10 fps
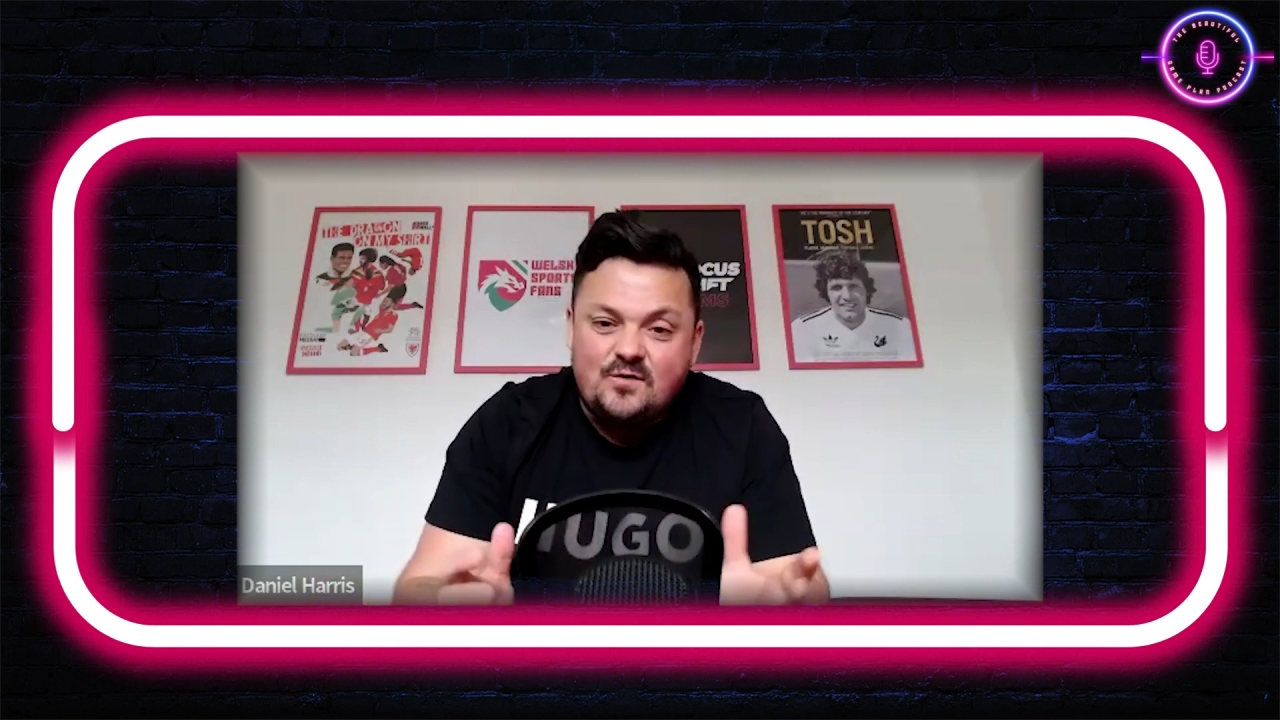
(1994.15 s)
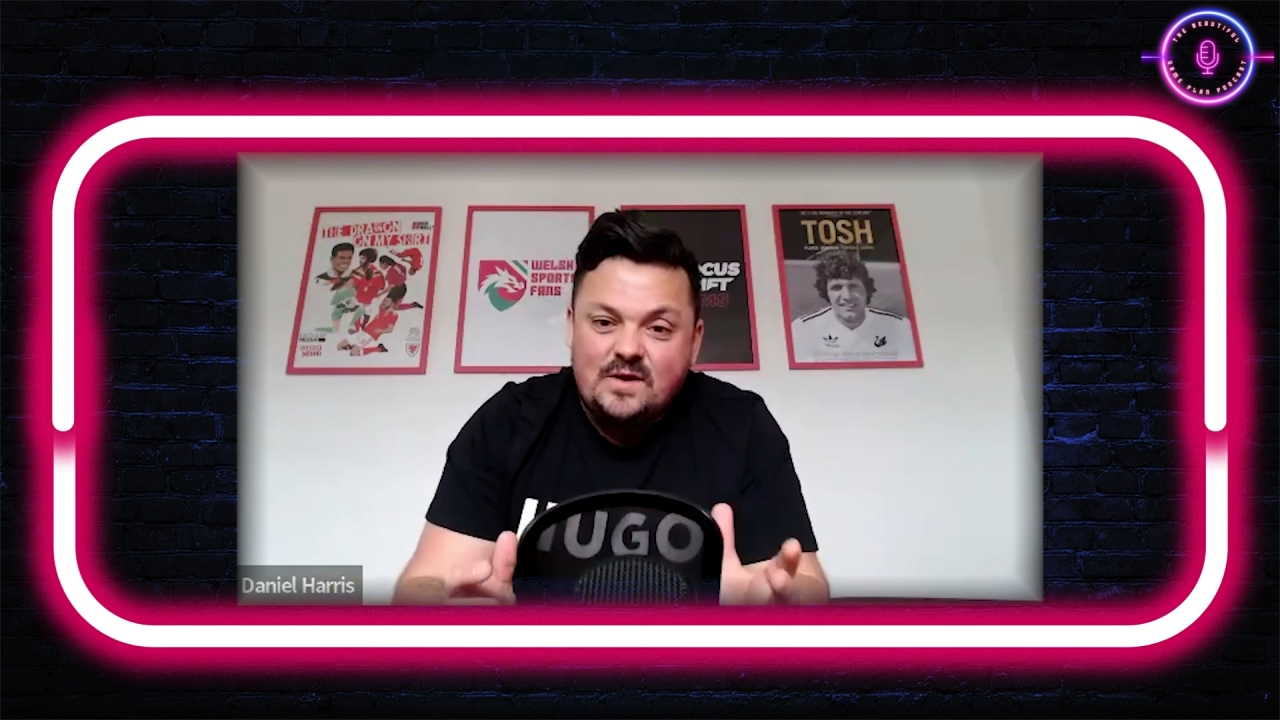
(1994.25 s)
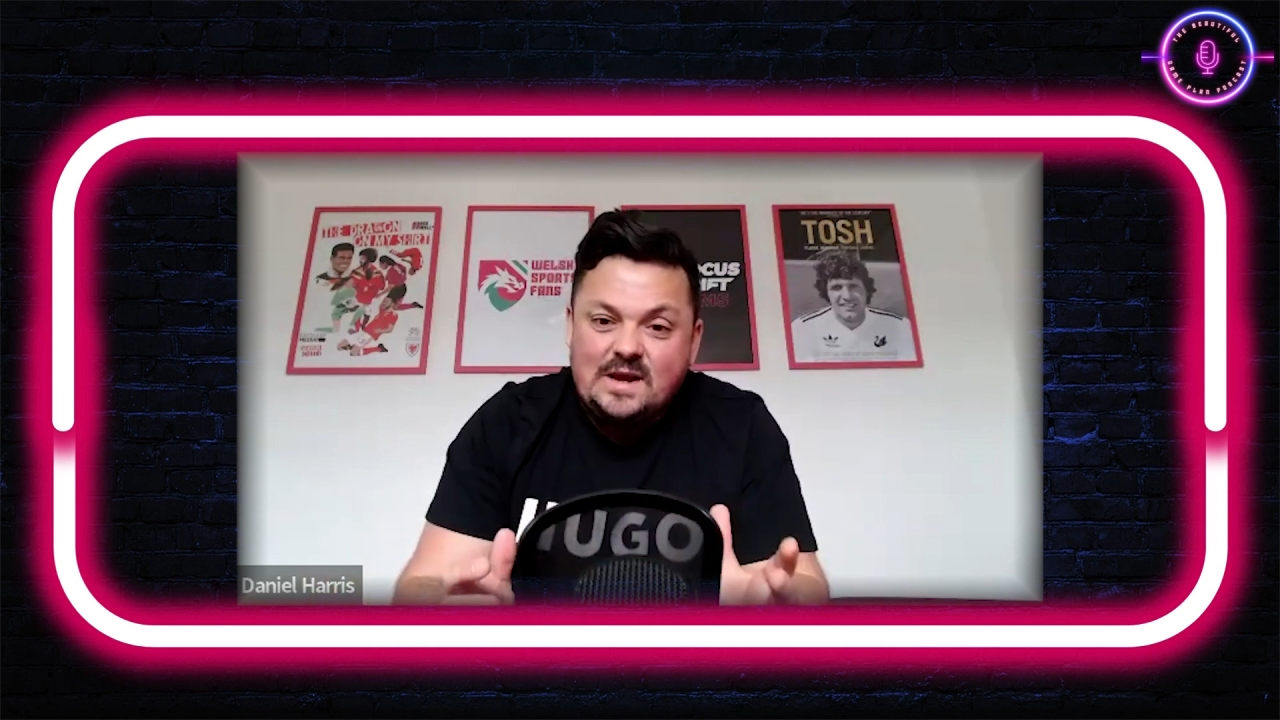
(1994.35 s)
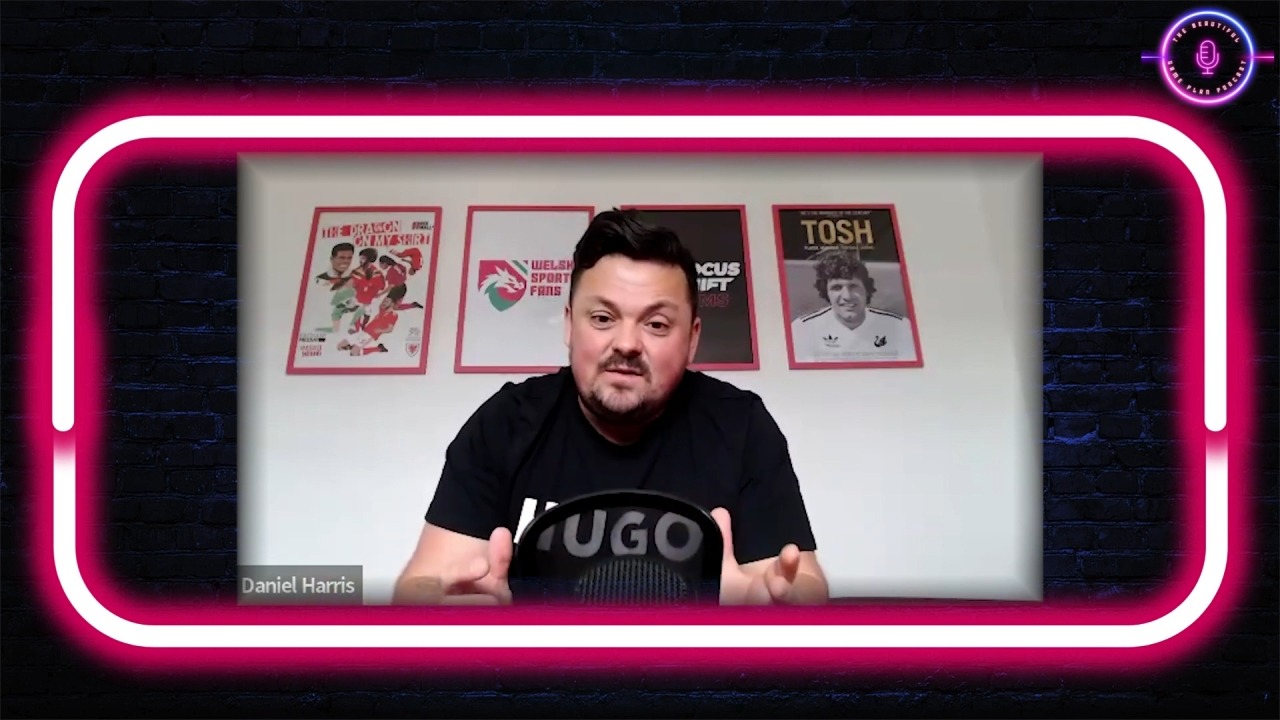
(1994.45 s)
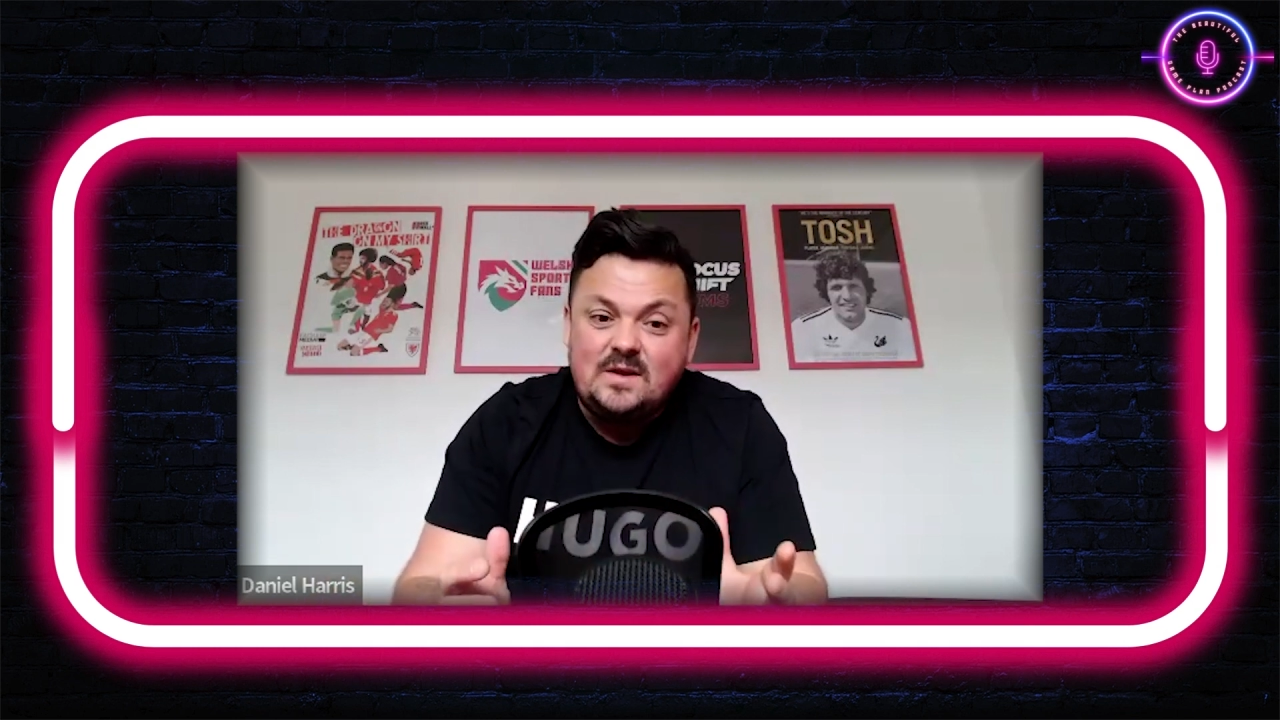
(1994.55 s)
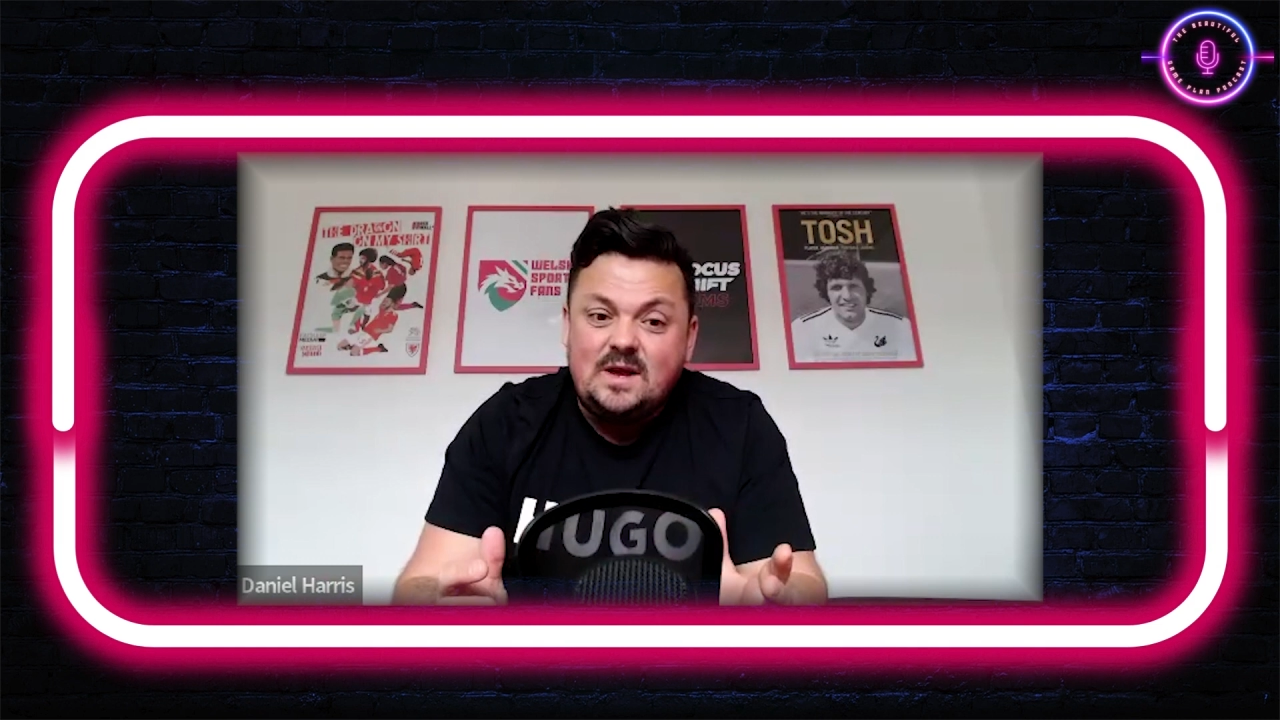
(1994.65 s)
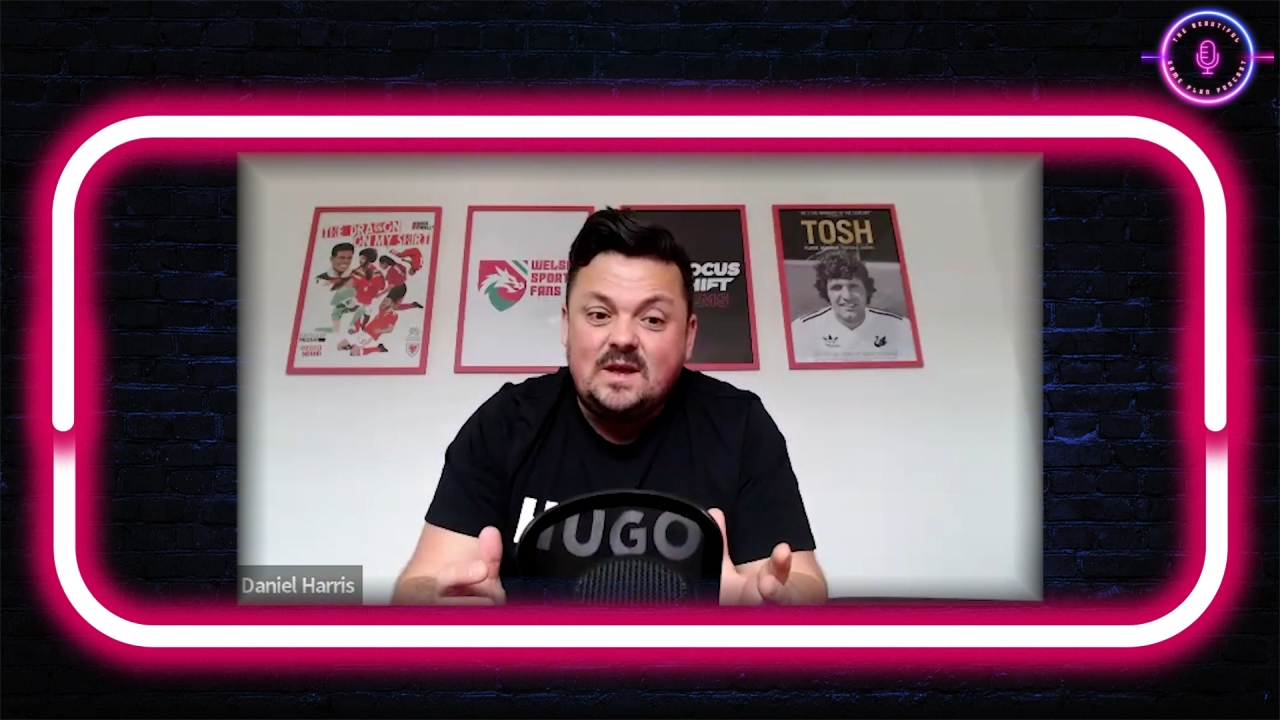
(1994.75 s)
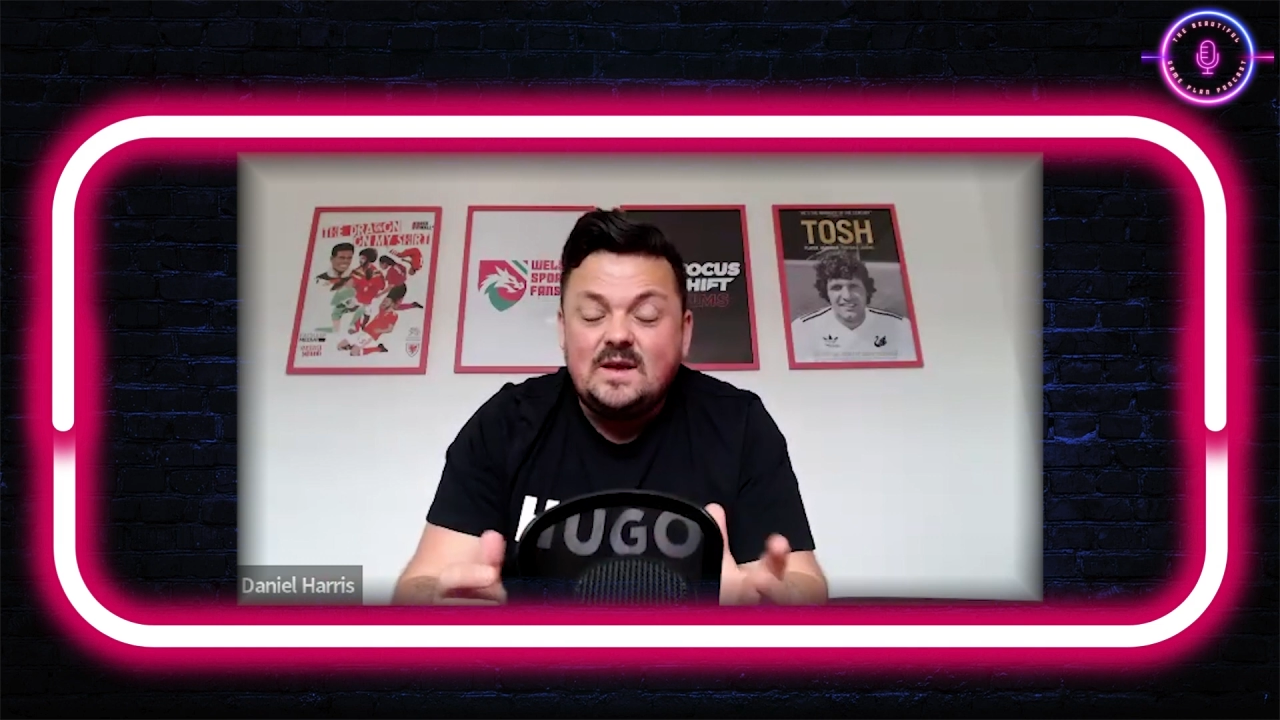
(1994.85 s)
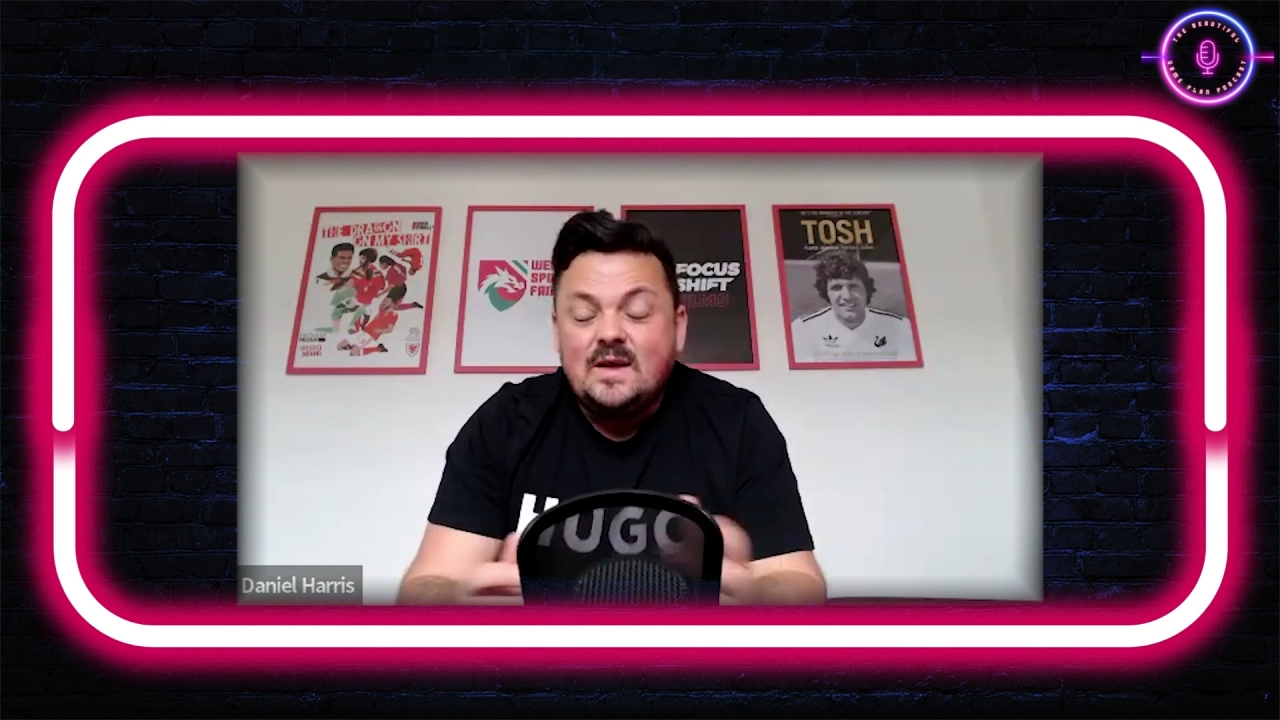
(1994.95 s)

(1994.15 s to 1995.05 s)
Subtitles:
really unique.